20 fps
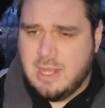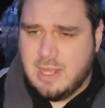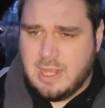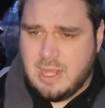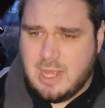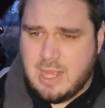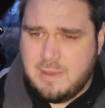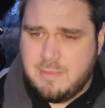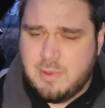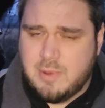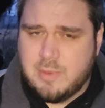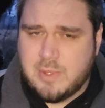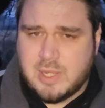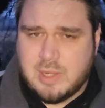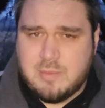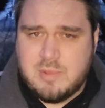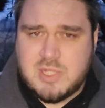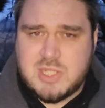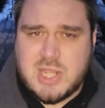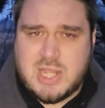But we're going
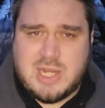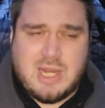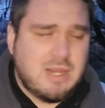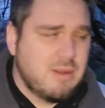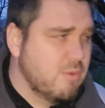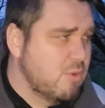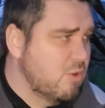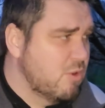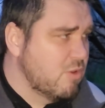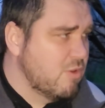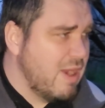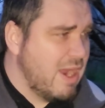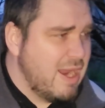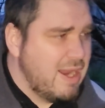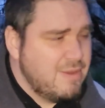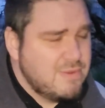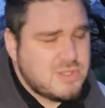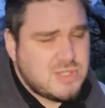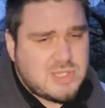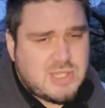to be checking out the war
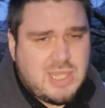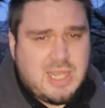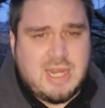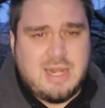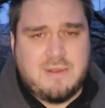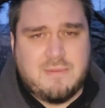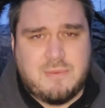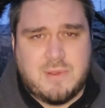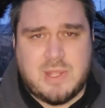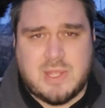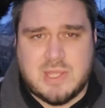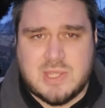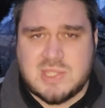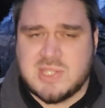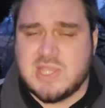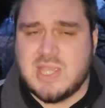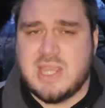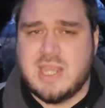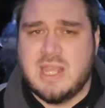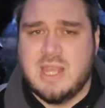graves, seeing if we can
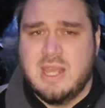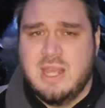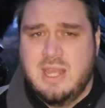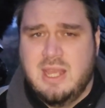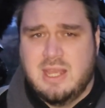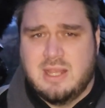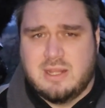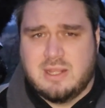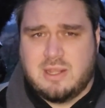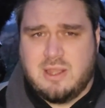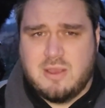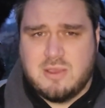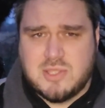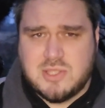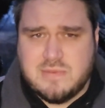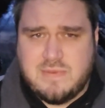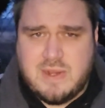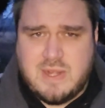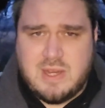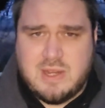see the ghosts
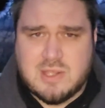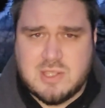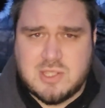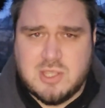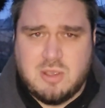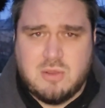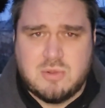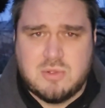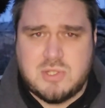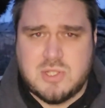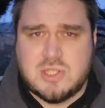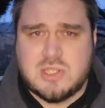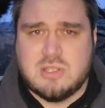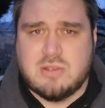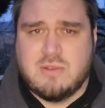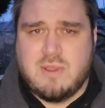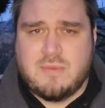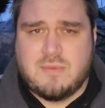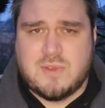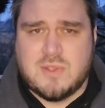of any of the soldiers that
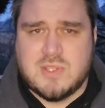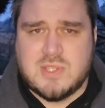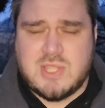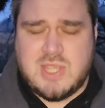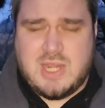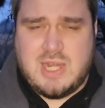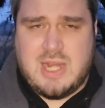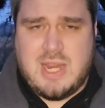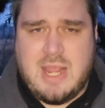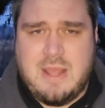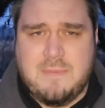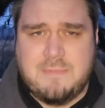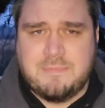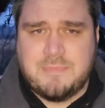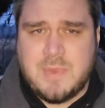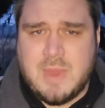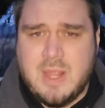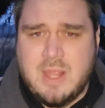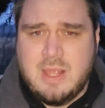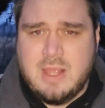are often seen here.
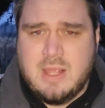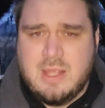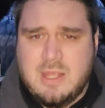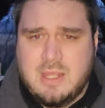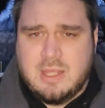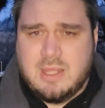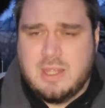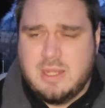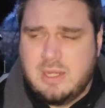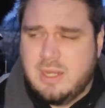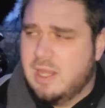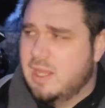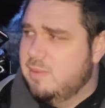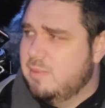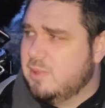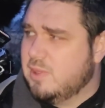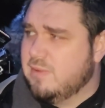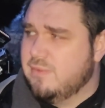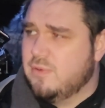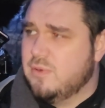And I'm
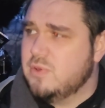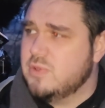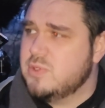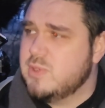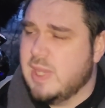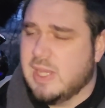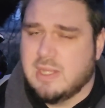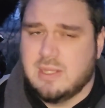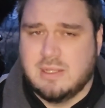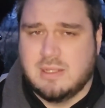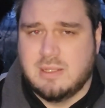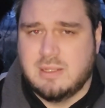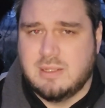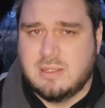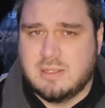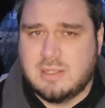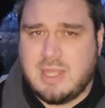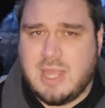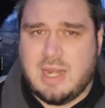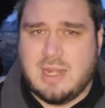looking forward to it.
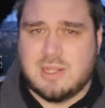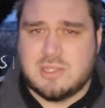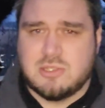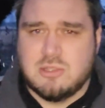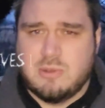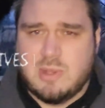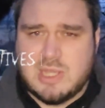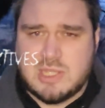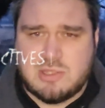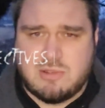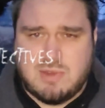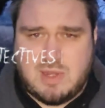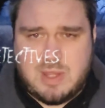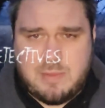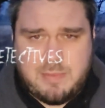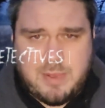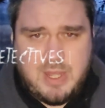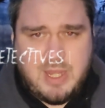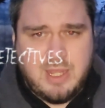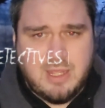Cannock's always
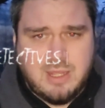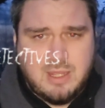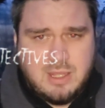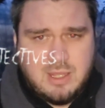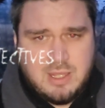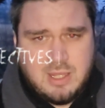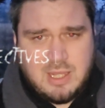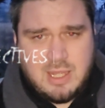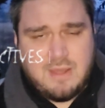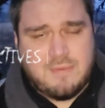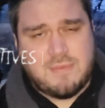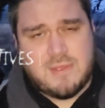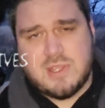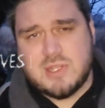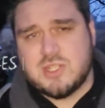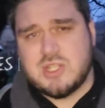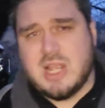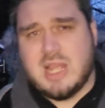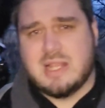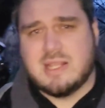creepy. If there's
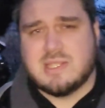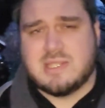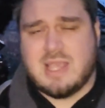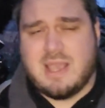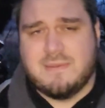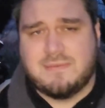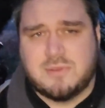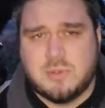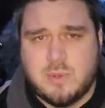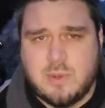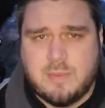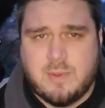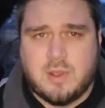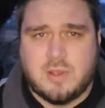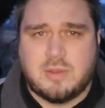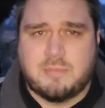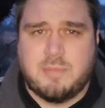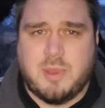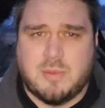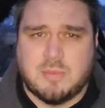chance after, we might
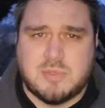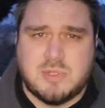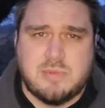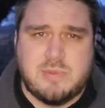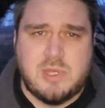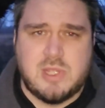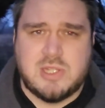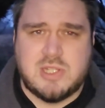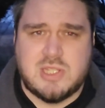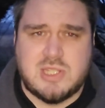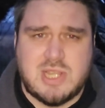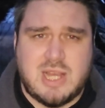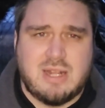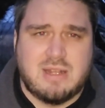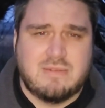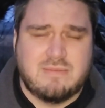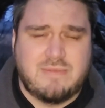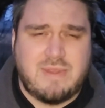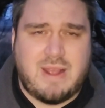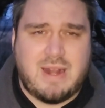pop to the Birches
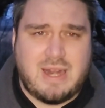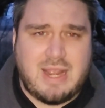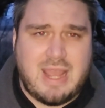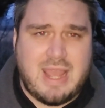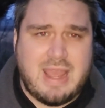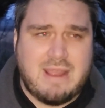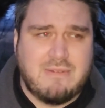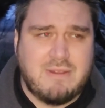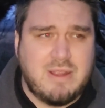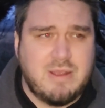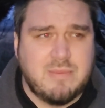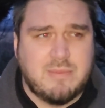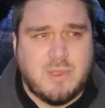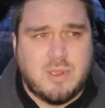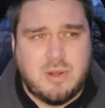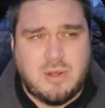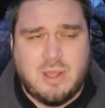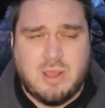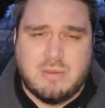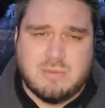Valley area,
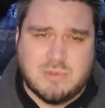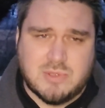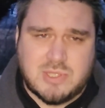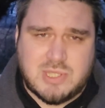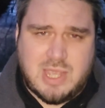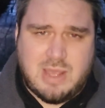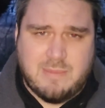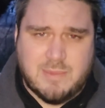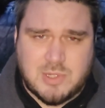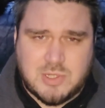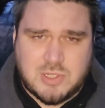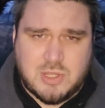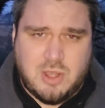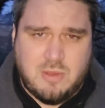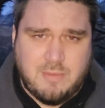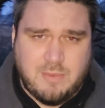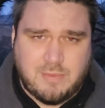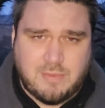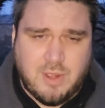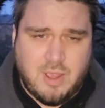might not, we'll see how much
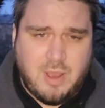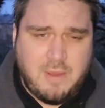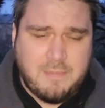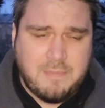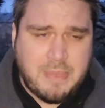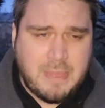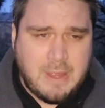time we've got.